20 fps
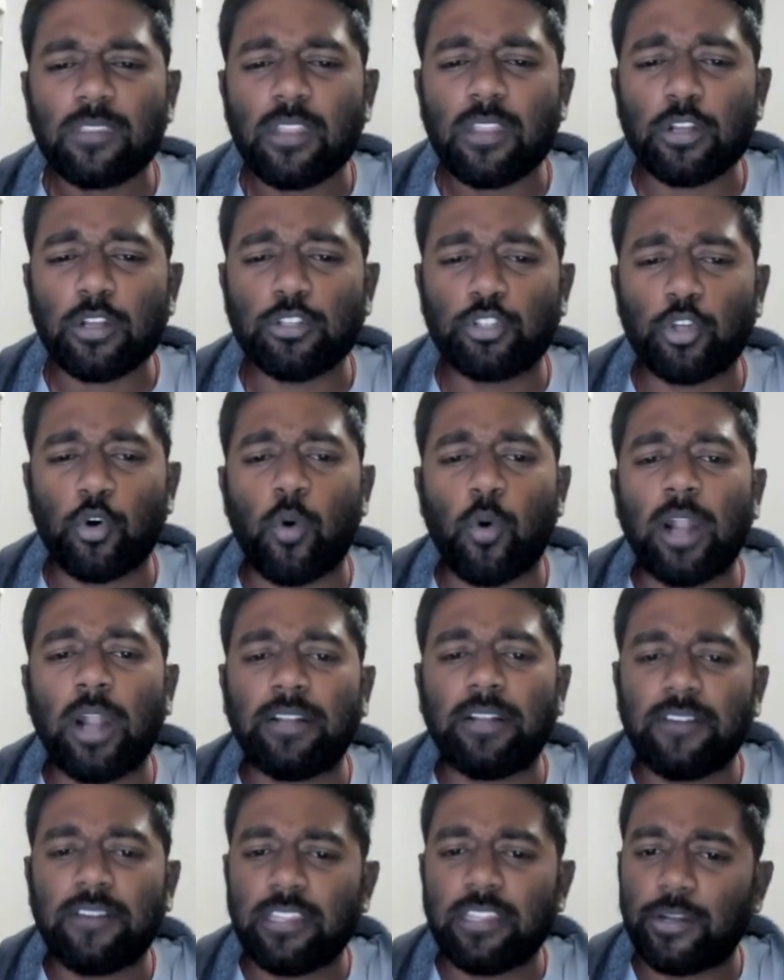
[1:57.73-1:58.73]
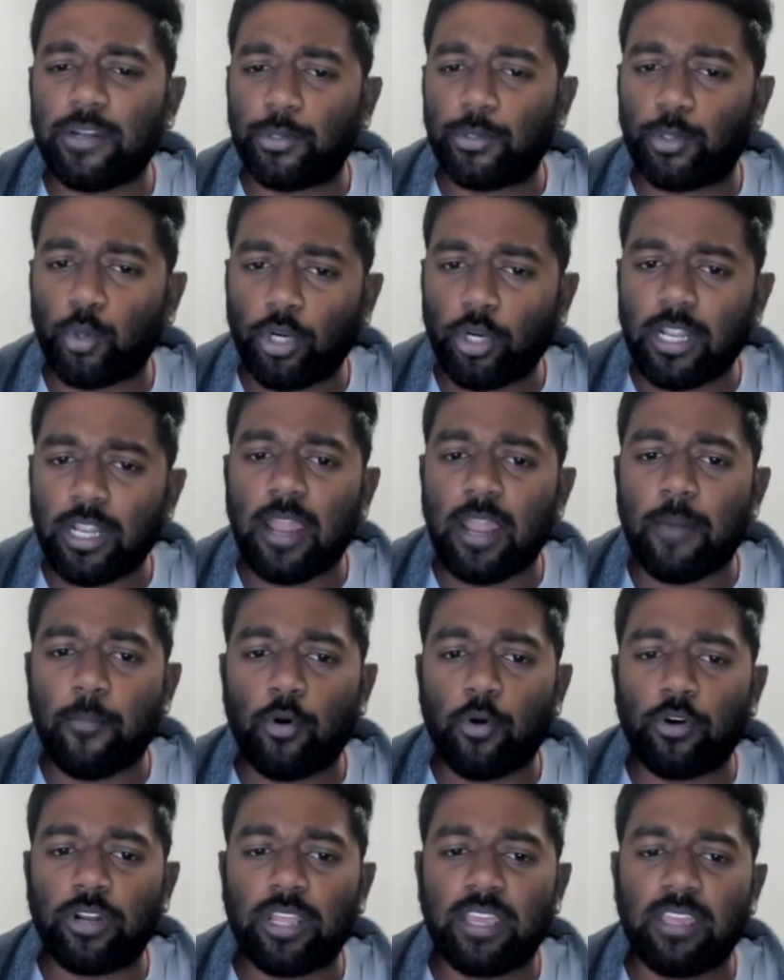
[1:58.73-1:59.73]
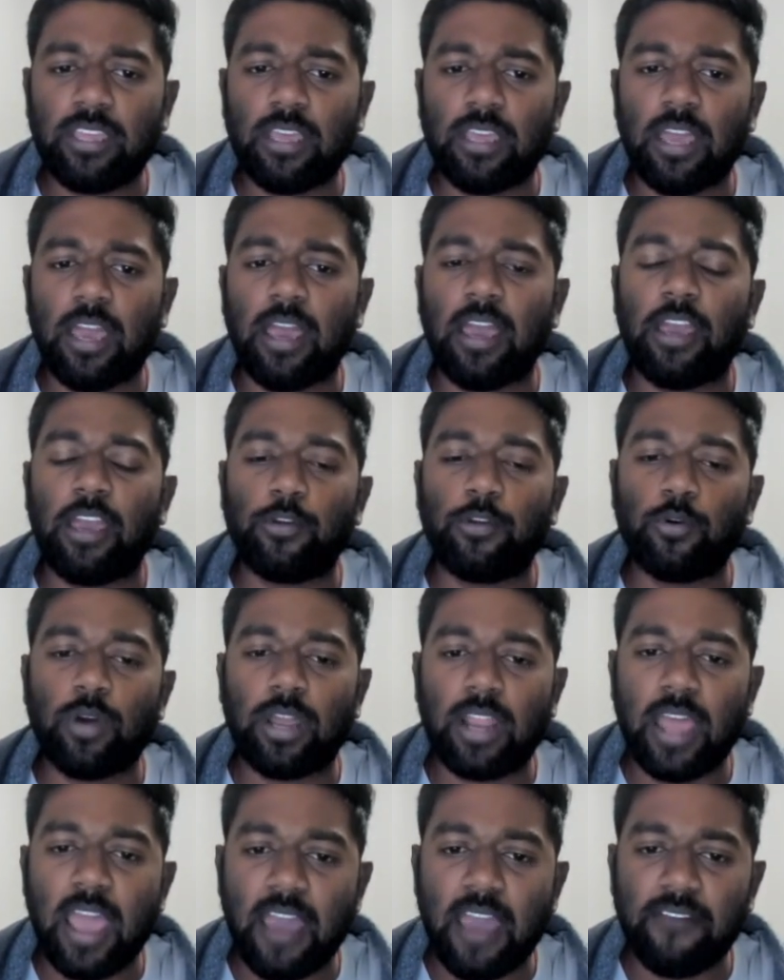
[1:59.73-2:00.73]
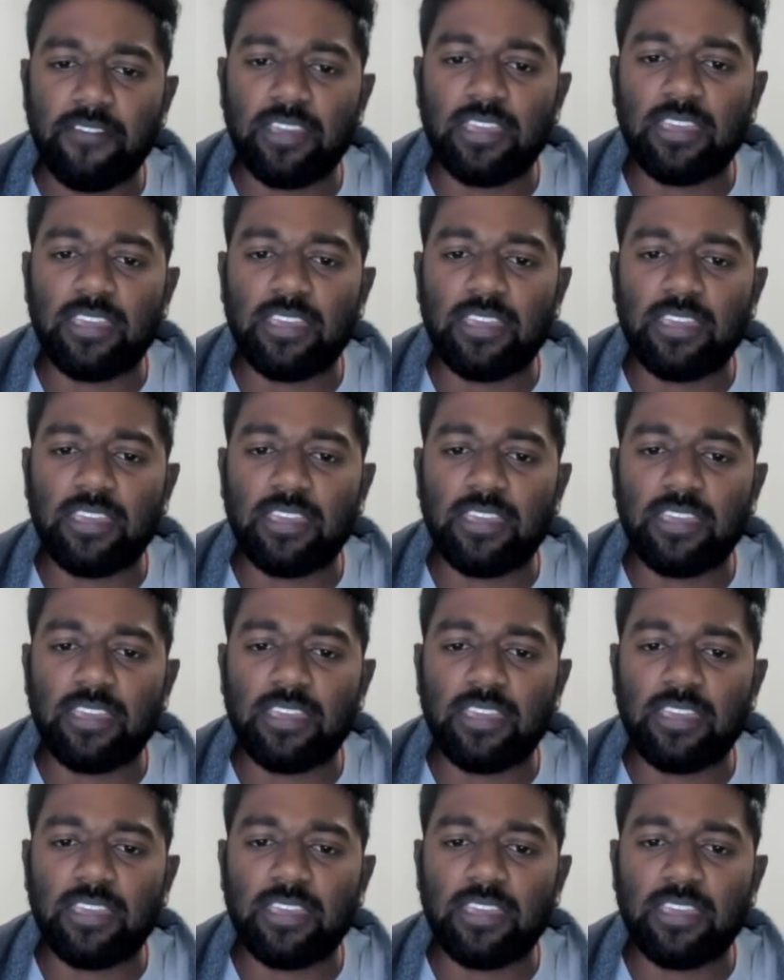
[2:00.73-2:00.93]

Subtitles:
So whatever the total amount you are having